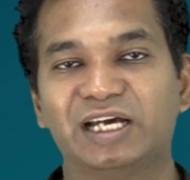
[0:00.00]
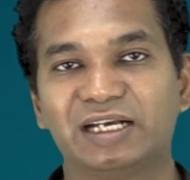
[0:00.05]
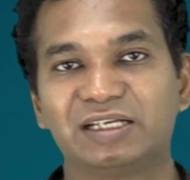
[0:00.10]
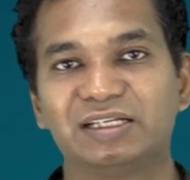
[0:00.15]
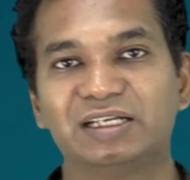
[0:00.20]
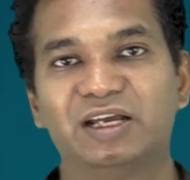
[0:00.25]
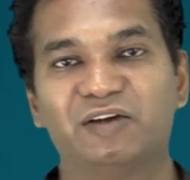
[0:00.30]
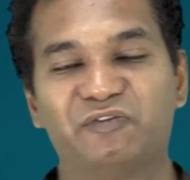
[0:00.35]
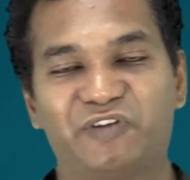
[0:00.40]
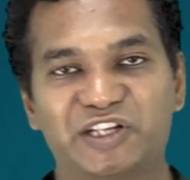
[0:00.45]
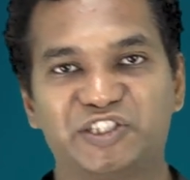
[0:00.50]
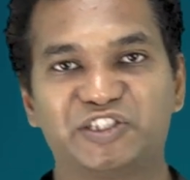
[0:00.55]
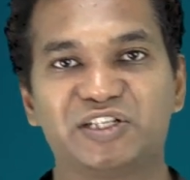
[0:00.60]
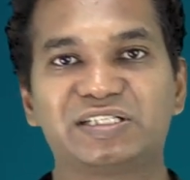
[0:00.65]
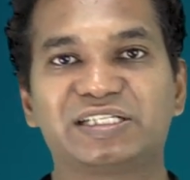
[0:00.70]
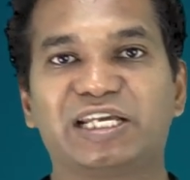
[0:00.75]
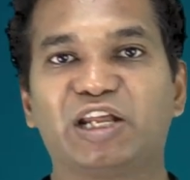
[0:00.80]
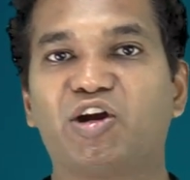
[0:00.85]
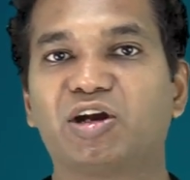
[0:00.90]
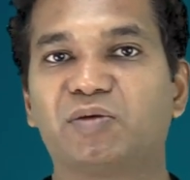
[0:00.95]
that
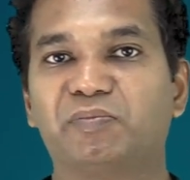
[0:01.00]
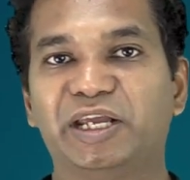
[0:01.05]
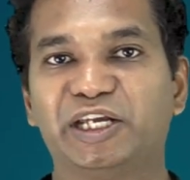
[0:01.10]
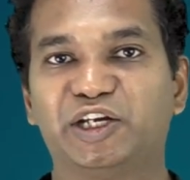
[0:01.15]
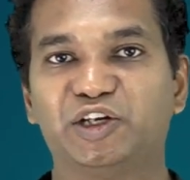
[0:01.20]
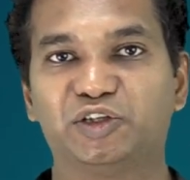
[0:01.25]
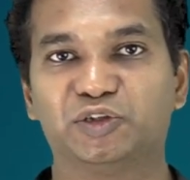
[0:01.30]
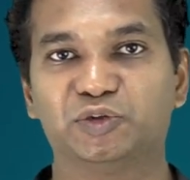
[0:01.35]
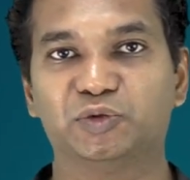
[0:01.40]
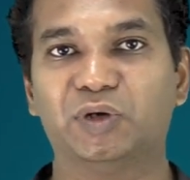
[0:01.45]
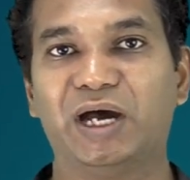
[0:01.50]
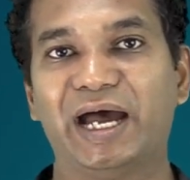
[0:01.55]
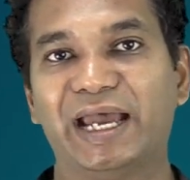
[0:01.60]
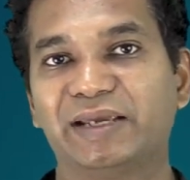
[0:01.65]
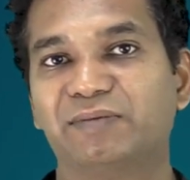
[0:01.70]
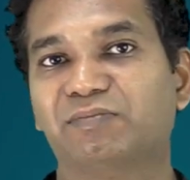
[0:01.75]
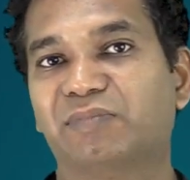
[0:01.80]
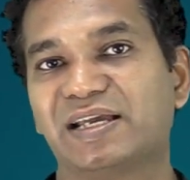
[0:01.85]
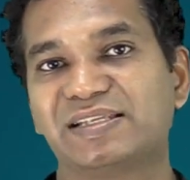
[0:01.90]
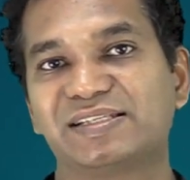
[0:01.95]
freshers cannot make it to.
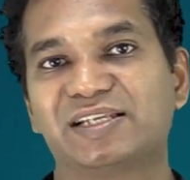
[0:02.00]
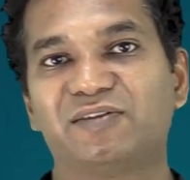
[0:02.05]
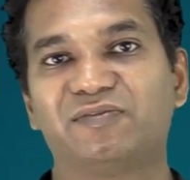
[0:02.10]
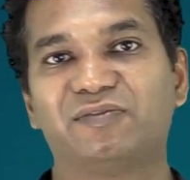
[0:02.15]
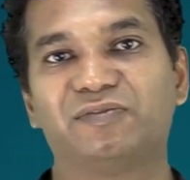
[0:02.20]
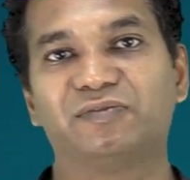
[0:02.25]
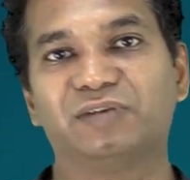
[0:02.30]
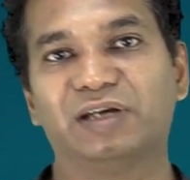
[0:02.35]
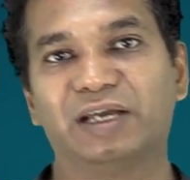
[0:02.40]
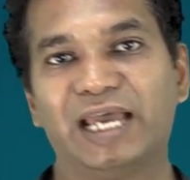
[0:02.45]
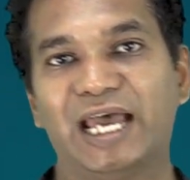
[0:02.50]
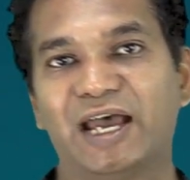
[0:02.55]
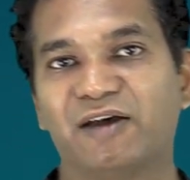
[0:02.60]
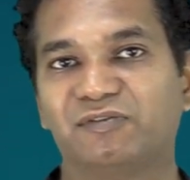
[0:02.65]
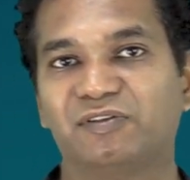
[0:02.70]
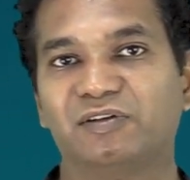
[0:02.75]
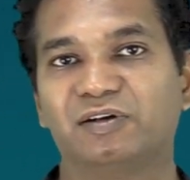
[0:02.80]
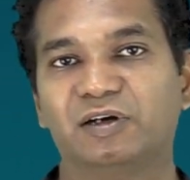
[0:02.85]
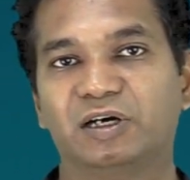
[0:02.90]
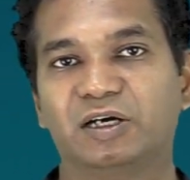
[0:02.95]
I myself have
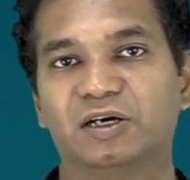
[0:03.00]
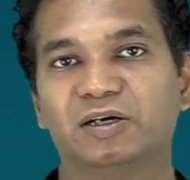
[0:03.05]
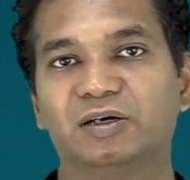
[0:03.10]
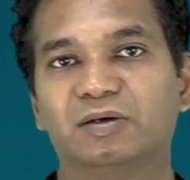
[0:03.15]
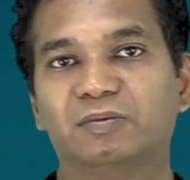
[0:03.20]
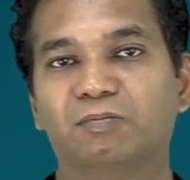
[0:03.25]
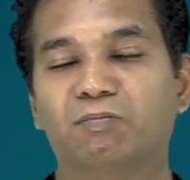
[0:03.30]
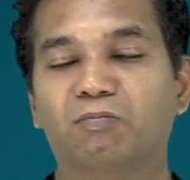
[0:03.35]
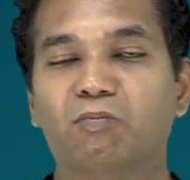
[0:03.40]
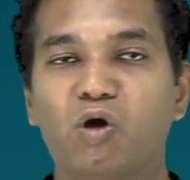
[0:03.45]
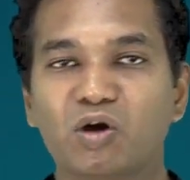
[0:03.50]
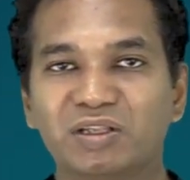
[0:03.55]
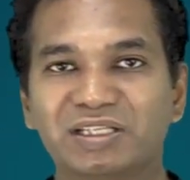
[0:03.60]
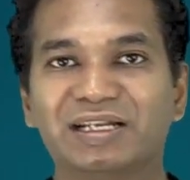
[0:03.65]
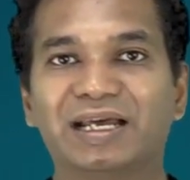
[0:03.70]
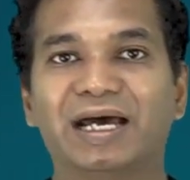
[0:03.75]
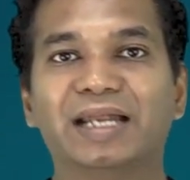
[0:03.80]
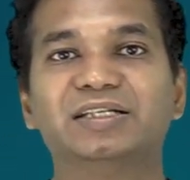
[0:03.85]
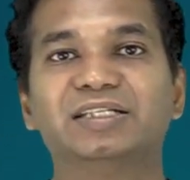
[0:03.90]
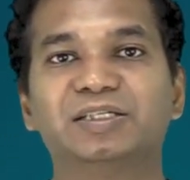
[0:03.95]
uh, more
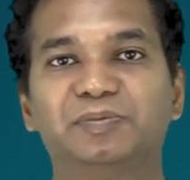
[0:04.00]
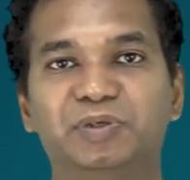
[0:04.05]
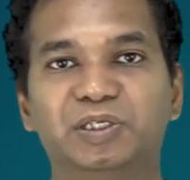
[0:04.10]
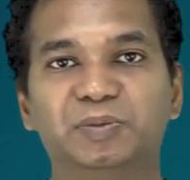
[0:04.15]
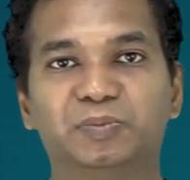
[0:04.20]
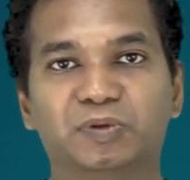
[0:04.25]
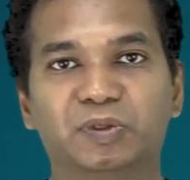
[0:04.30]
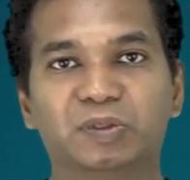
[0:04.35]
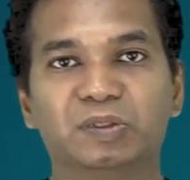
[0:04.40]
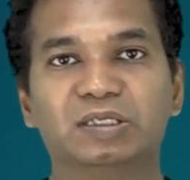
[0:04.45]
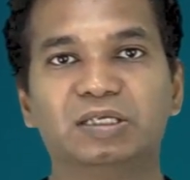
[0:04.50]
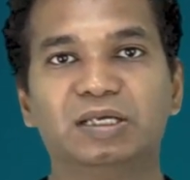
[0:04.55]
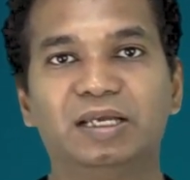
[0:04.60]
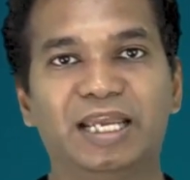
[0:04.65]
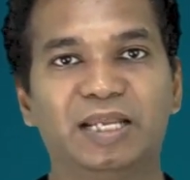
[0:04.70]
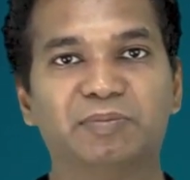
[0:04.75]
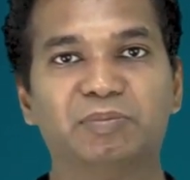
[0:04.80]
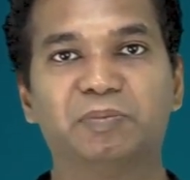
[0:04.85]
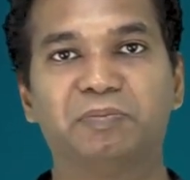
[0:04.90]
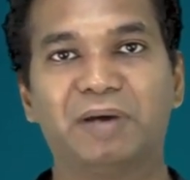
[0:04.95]
than 100 people
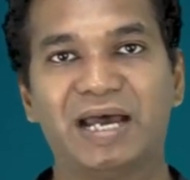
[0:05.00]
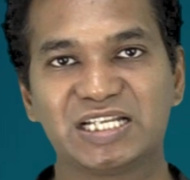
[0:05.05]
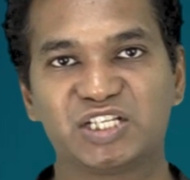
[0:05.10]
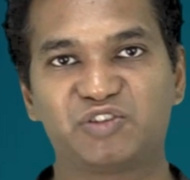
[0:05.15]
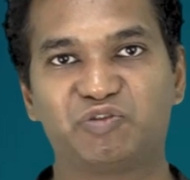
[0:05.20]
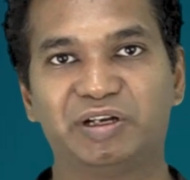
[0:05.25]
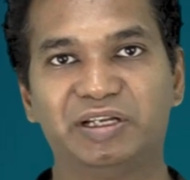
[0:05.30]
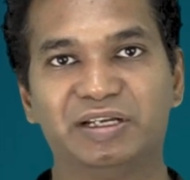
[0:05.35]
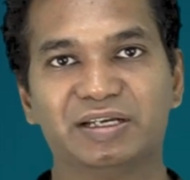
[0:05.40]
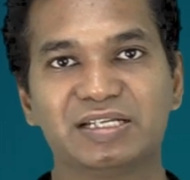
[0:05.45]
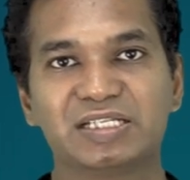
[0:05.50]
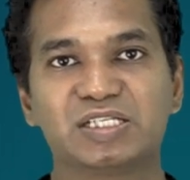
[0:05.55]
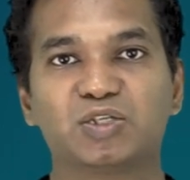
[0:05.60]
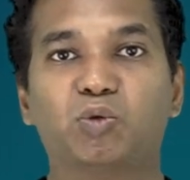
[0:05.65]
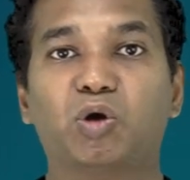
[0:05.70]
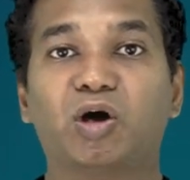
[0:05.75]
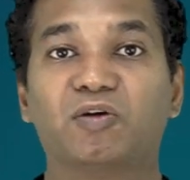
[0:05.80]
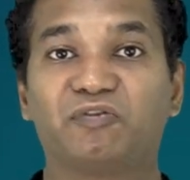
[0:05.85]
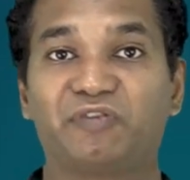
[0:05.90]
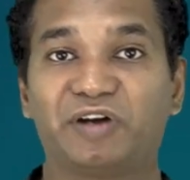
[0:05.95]
in my past three years
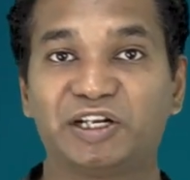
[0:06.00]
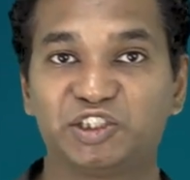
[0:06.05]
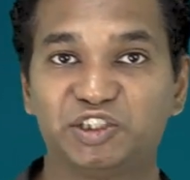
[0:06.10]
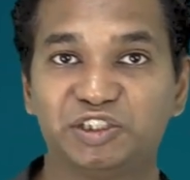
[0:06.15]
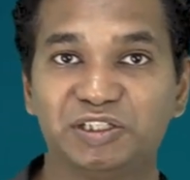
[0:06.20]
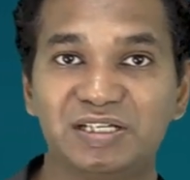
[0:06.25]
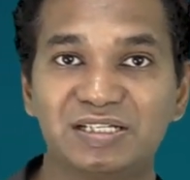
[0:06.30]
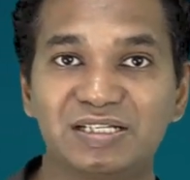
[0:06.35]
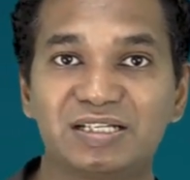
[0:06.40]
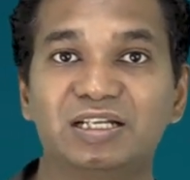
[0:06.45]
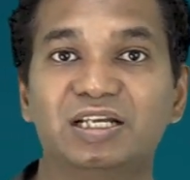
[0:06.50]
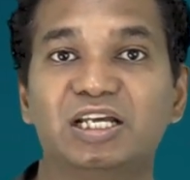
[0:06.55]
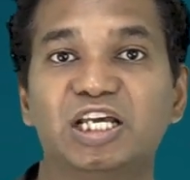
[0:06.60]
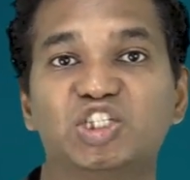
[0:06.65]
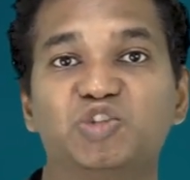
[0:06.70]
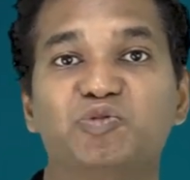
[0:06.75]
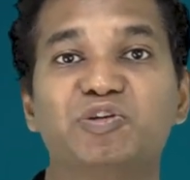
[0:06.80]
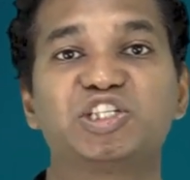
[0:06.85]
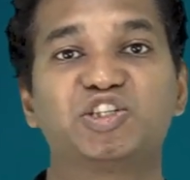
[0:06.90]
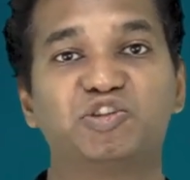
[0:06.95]
who are freshers
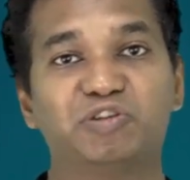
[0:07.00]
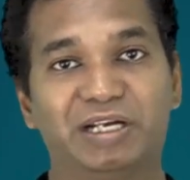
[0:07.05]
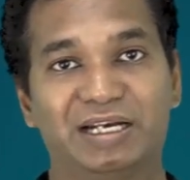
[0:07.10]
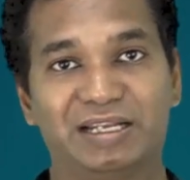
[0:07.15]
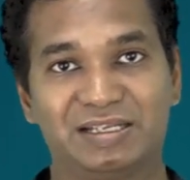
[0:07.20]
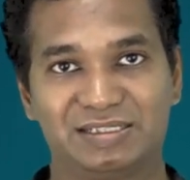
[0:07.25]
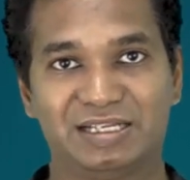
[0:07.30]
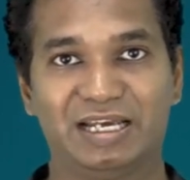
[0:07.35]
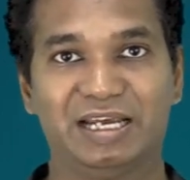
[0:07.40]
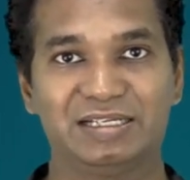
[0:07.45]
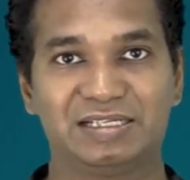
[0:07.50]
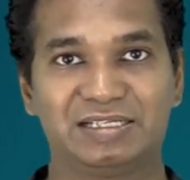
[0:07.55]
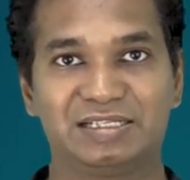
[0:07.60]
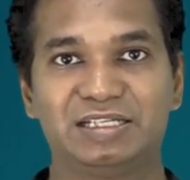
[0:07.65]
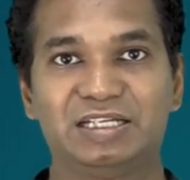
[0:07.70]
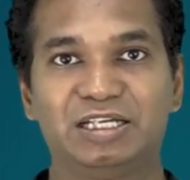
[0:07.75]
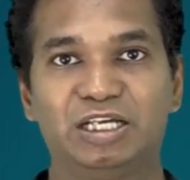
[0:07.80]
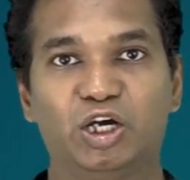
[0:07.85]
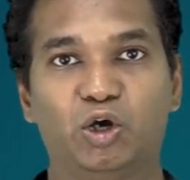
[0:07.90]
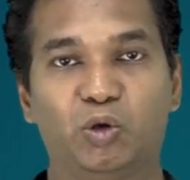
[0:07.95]
switch to data
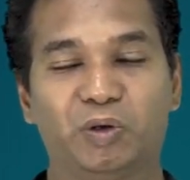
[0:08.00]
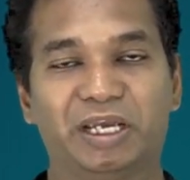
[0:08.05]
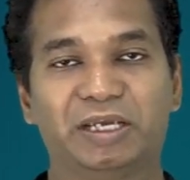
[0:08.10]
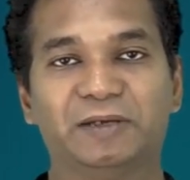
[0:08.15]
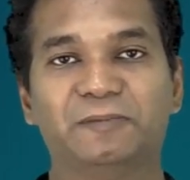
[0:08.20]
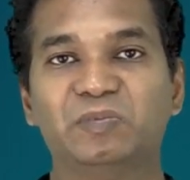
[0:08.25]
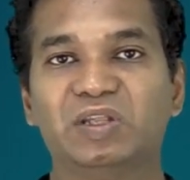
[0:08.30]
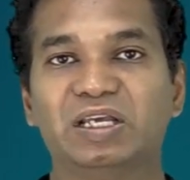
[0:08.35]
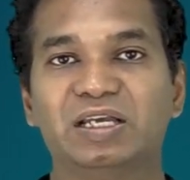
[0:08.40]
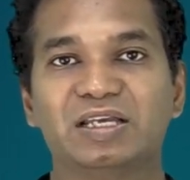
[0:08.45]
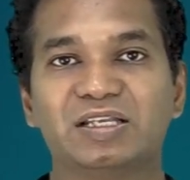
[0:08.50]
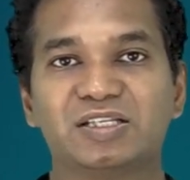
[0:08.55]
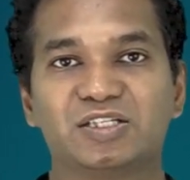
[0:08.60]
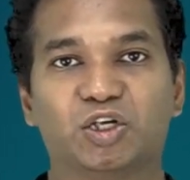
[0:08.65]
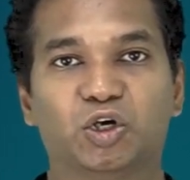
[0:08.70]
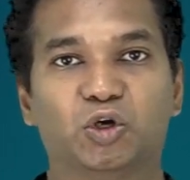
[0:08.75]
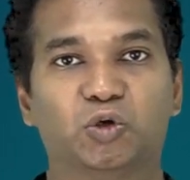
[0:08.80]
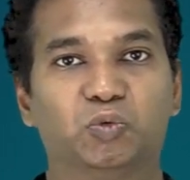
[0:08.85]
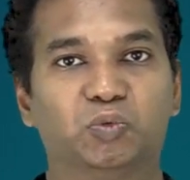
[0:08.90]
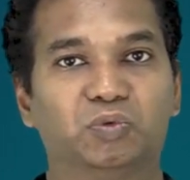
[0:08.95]
science. Okay,
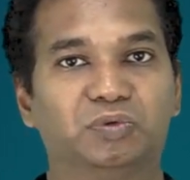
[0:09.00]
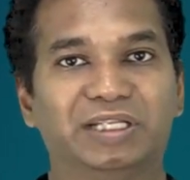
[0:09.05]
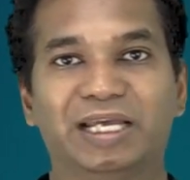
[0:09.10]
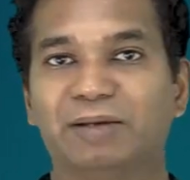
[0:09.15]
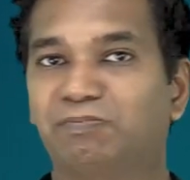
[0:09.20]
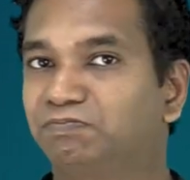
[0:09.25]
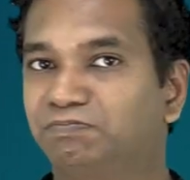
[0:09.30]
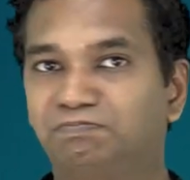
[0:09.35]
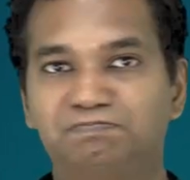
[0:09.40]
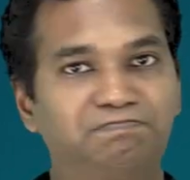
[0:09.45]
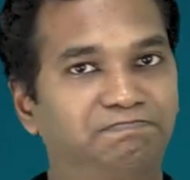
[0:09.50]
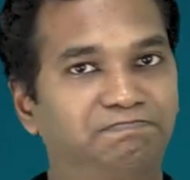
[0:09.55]
so that